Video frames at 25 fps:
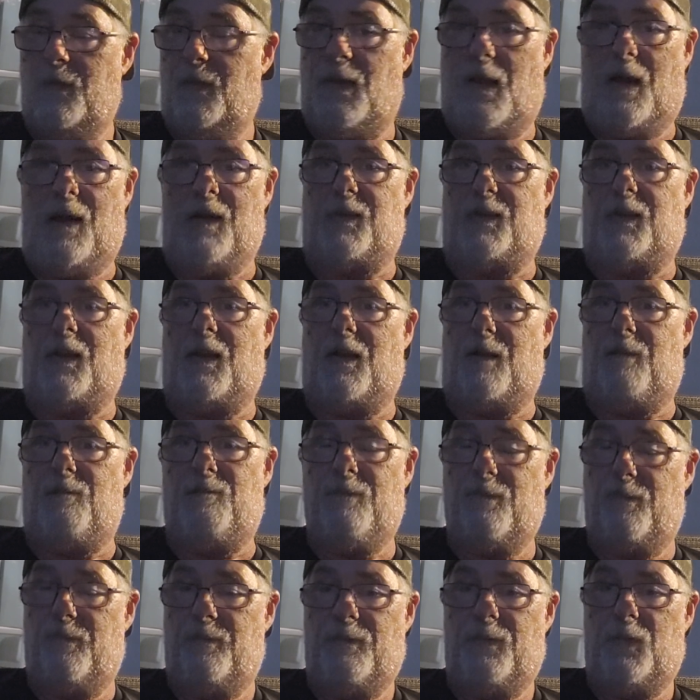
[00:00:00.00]
I said,
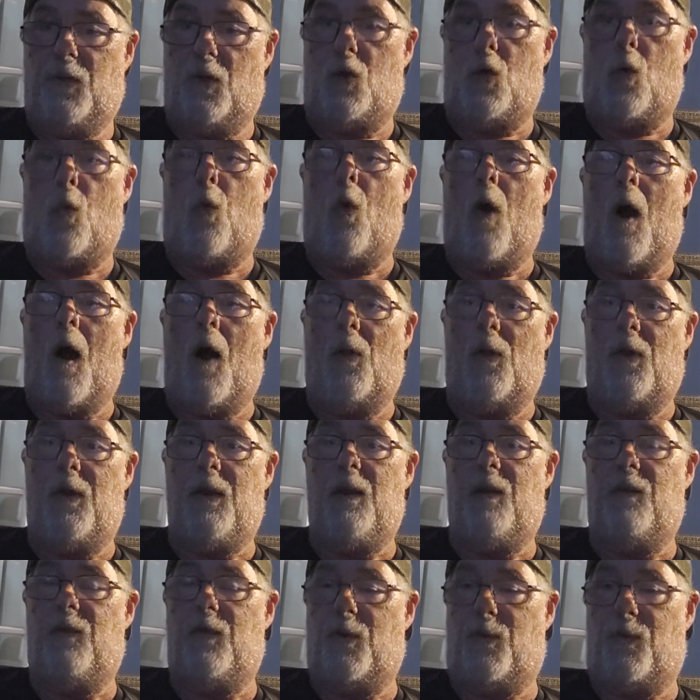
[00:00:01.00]
the
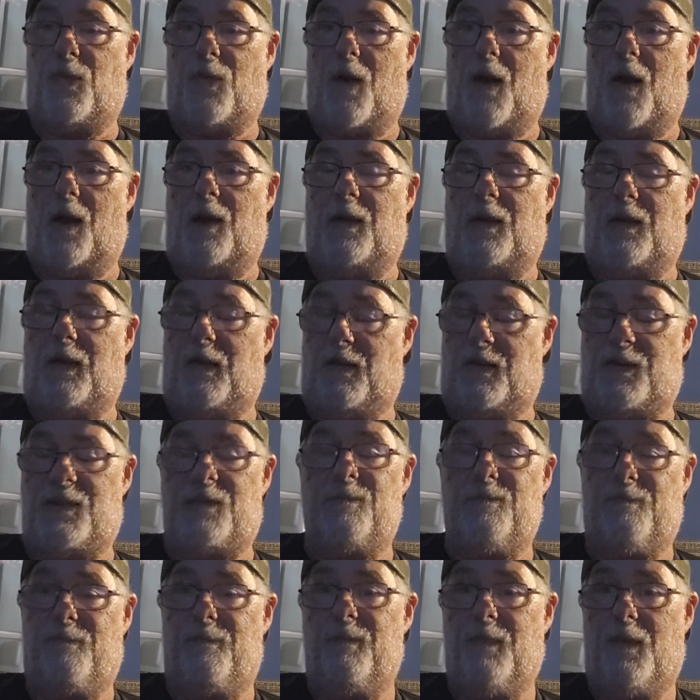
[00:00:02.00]
quality of your product is
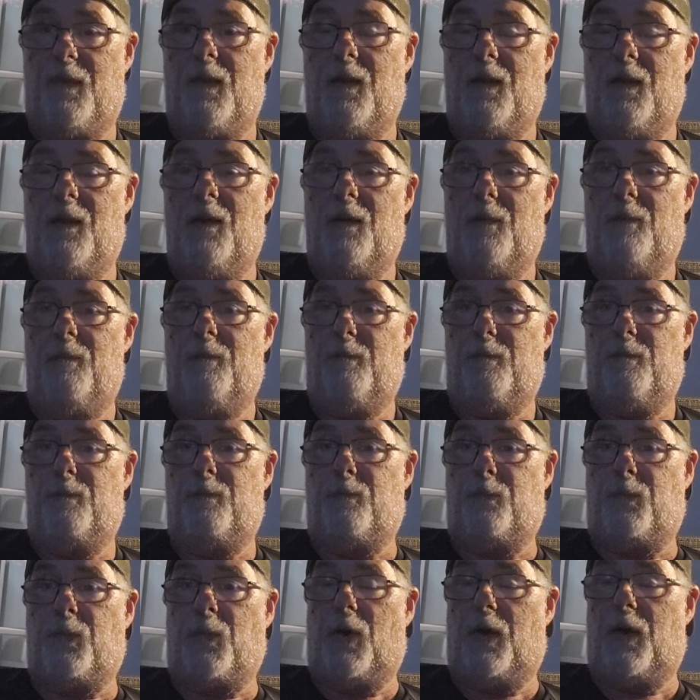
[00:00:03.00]

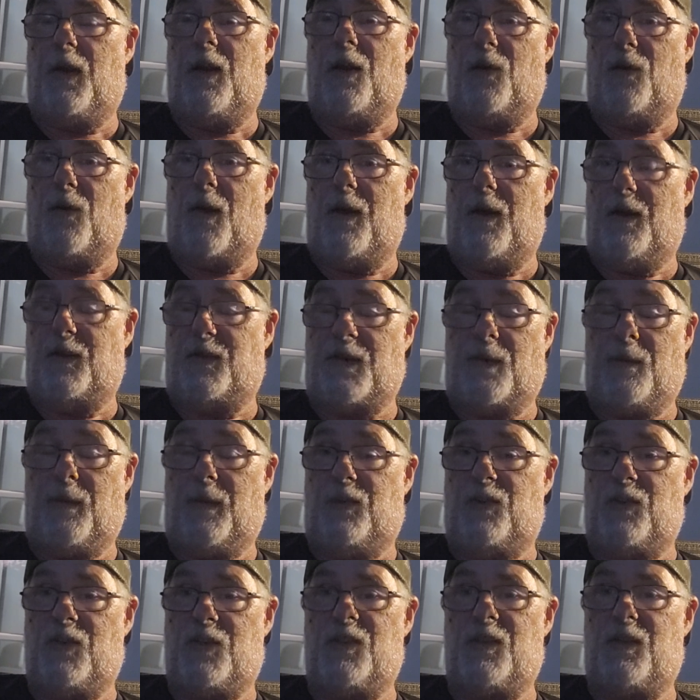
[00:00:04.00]
pretty horrendous. I
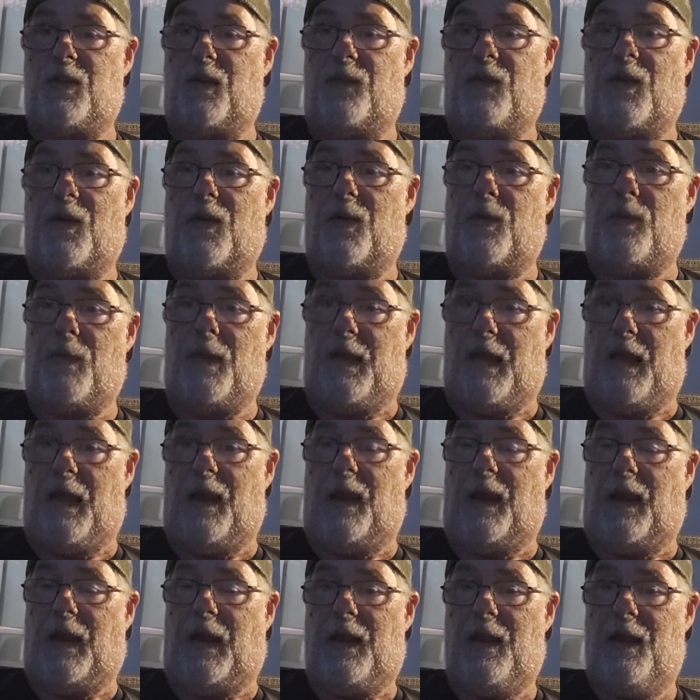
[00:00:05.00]
mean, just in the very
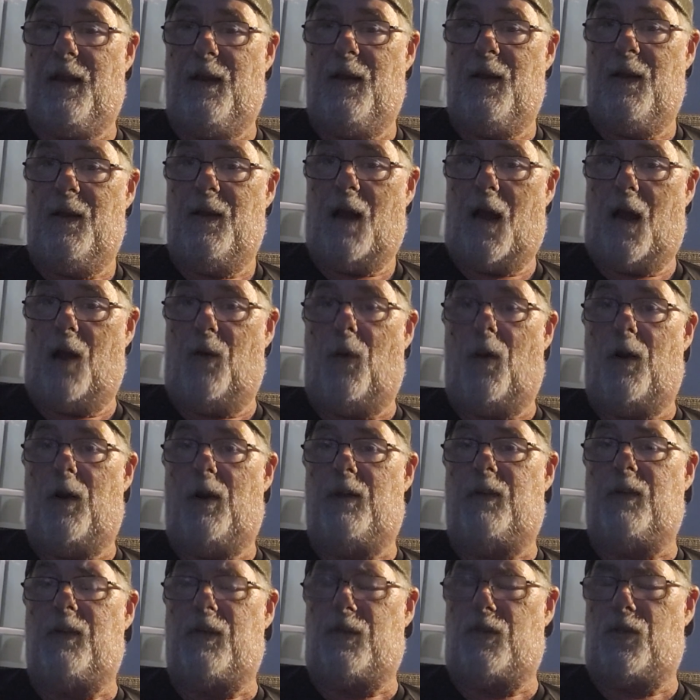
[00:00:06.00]
beginning, I run
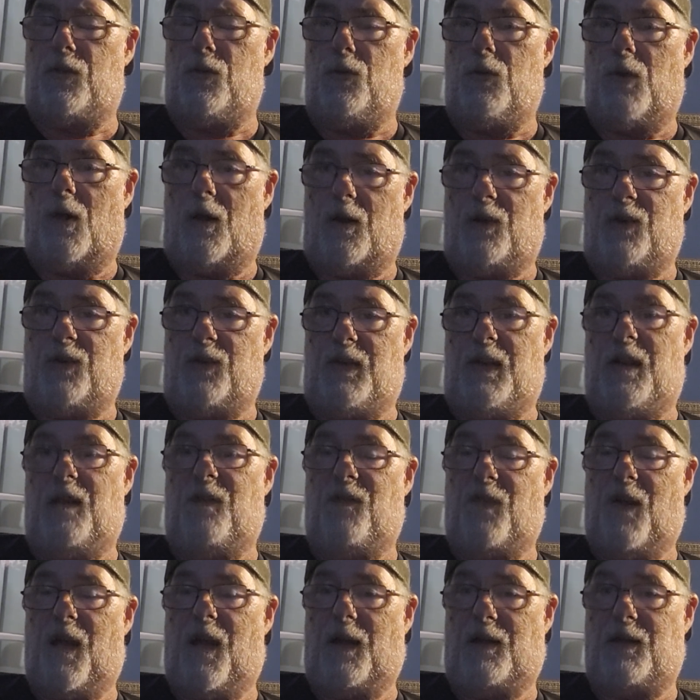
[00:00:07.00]
into 2 large
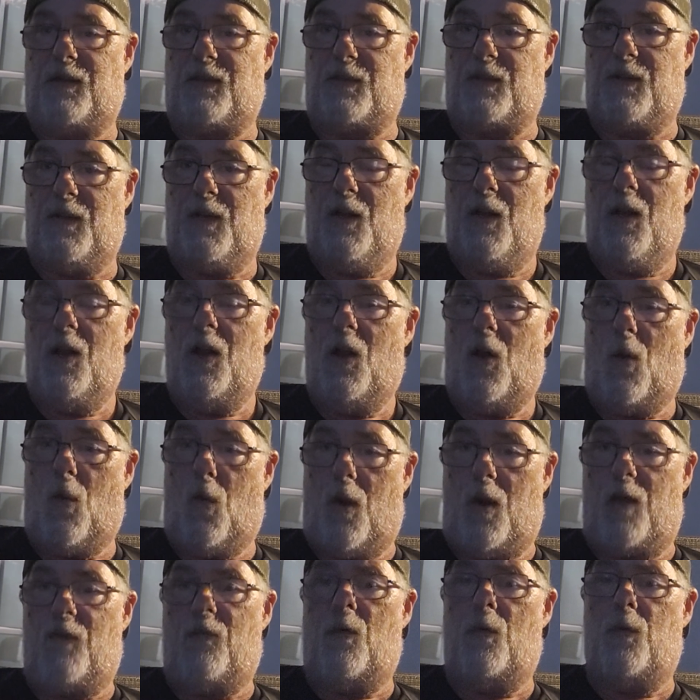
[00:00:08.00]
defects.
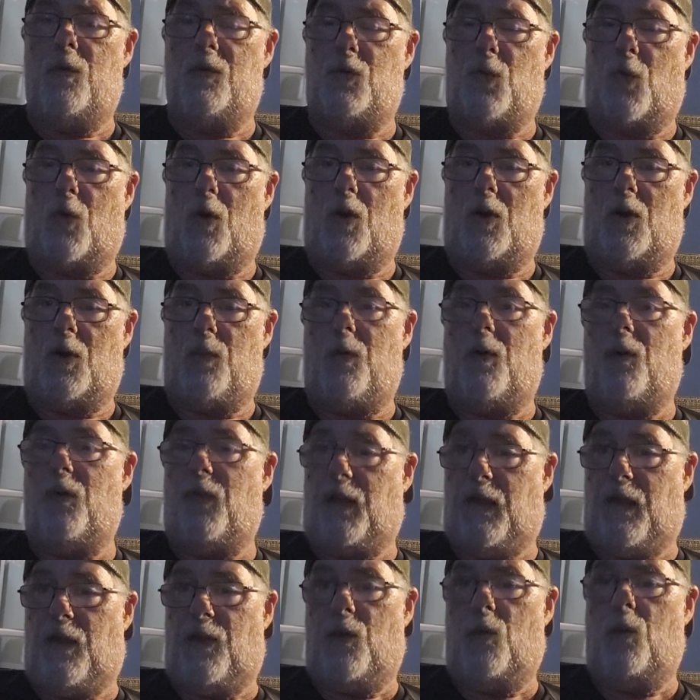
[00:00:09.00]
One of them was workable,
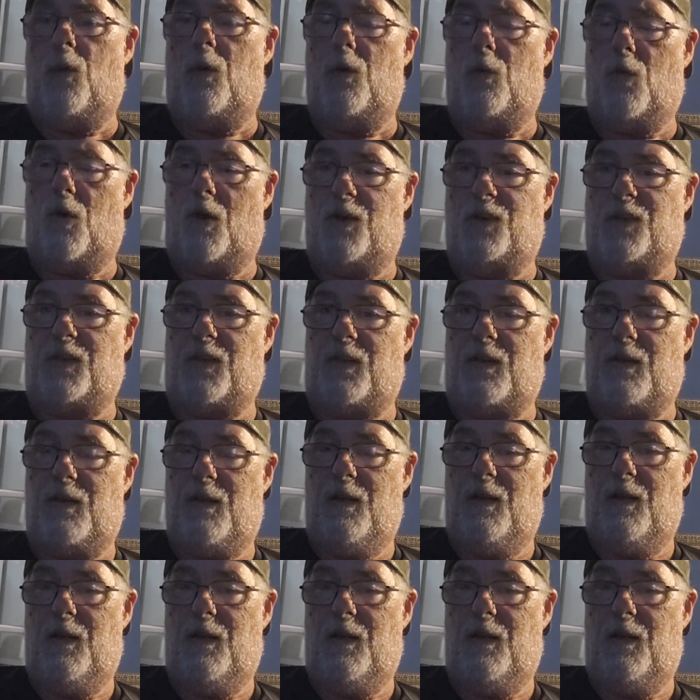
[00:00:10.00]
the other one wasn't,